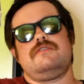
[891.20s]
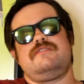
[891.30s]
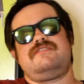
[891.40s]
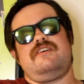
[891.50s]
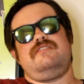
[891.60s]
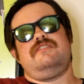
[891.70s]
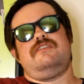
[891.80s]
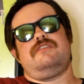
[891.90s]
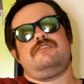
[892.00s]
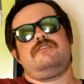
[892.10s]
settle
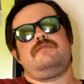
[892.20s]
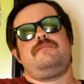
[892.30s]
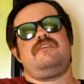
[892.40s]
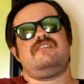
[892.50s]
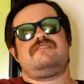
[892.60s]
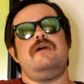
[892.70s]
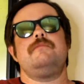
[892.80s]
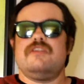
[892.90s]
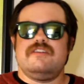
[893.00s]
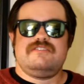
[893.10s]
in, because
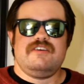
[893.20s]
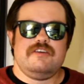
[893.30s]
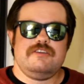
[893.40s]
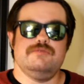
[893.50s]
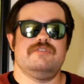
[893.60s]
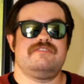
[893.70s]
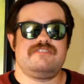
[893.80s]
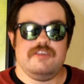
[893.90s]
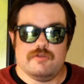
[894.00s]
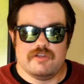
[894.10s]
I'm going to tell you a
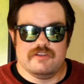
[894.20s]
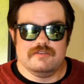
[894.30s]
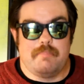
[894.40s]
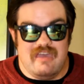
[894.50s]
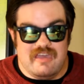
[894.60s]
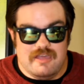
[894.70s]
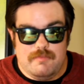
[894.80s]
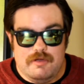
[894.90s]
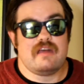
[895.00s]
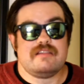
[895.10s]
secret.
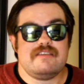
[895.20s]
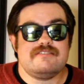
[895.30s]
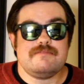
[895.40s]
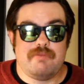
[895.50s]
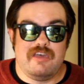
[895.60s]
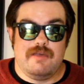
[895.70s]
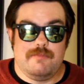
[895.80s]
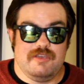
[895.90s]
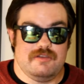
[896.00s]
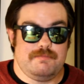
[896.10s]
Babe, at least
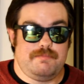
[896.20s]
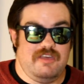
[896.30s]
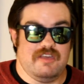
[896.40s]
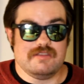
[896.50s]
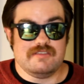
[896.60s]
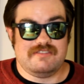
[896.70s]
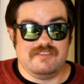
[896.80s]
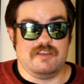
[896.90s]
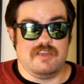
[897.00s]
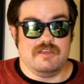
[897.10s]
Babe in Pig in the
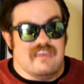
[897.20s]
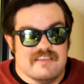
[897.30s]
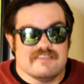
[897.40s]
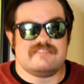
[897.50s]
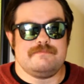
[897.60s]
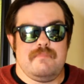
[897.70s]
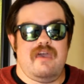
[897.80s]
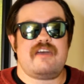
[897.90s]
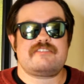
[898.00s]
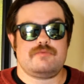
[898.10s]
City, is Max